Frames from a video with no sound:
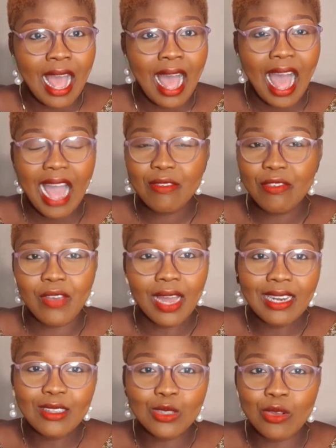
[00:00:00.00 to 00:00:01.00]
I fell
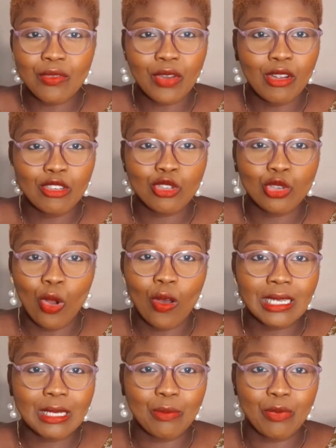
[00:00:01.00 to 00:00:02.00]
into a very
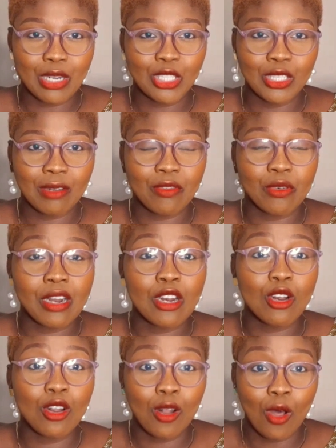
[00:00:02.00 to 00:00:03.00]
strong depression for
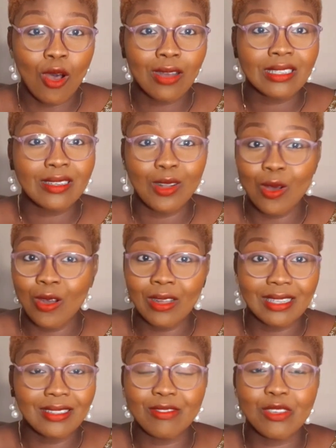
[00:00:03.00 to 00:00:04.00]

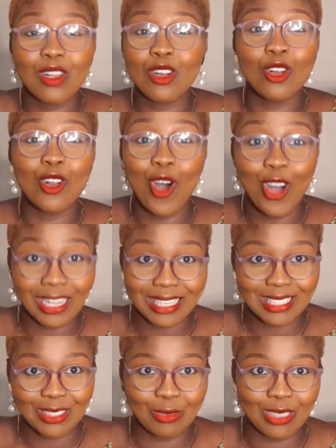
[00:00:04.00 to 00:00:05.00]
the
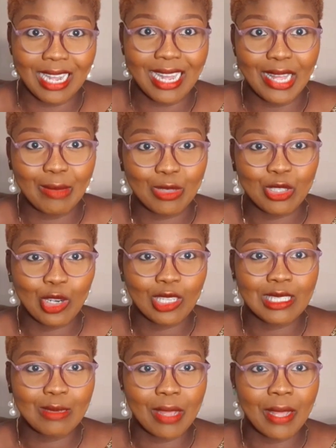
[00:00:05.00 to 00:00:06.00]
longest of times,
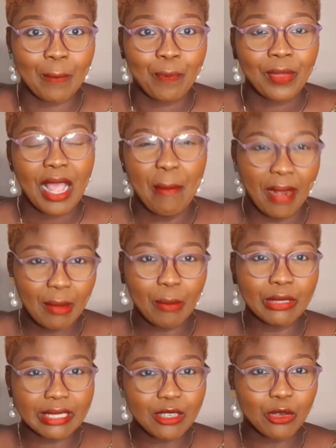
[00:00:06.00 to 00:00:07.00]
trust me. Many
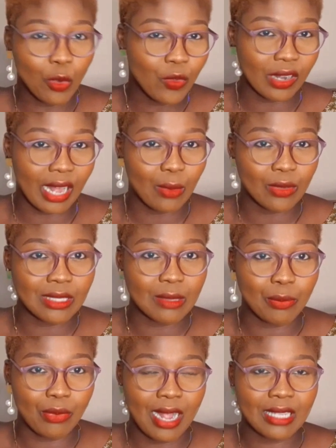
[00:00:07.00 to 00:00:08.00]
people didn't know that I was
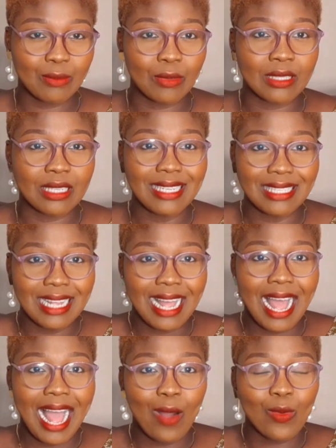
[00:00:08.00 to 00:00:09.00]
depressed, but it
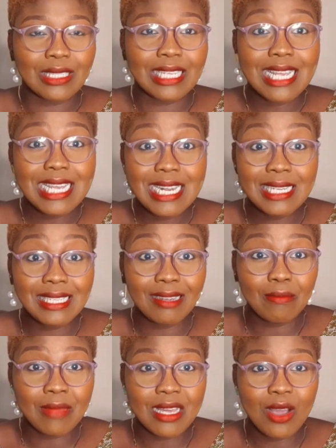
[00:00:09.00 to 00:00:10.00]
was
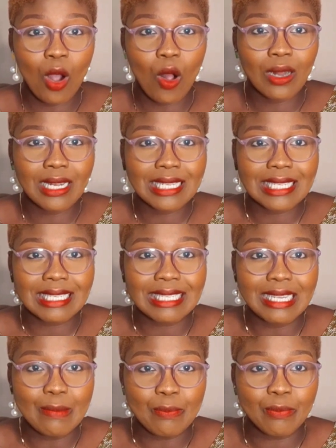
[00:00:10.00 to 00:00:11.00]
eating me on
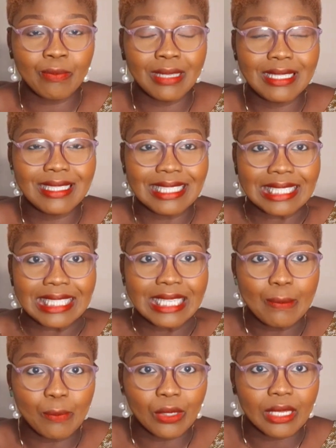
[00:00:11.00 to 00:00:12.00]
deep
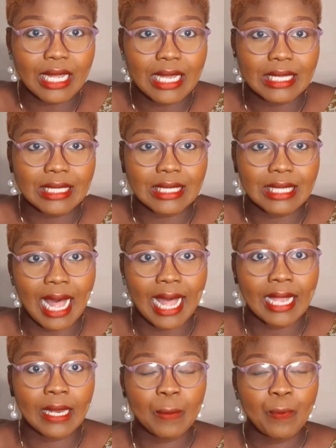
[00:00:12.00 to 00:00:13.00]
on the
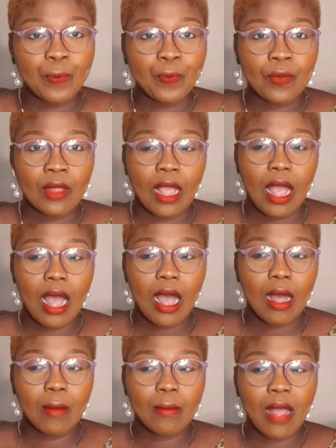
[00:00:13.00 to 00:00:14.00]
inside.
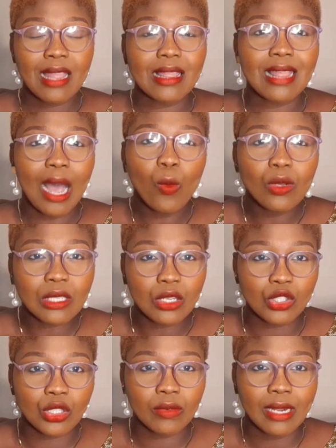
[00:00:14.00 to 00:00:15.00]
That was a
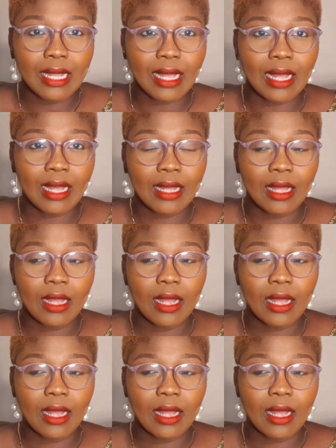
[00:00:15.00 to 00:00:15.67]
trigger.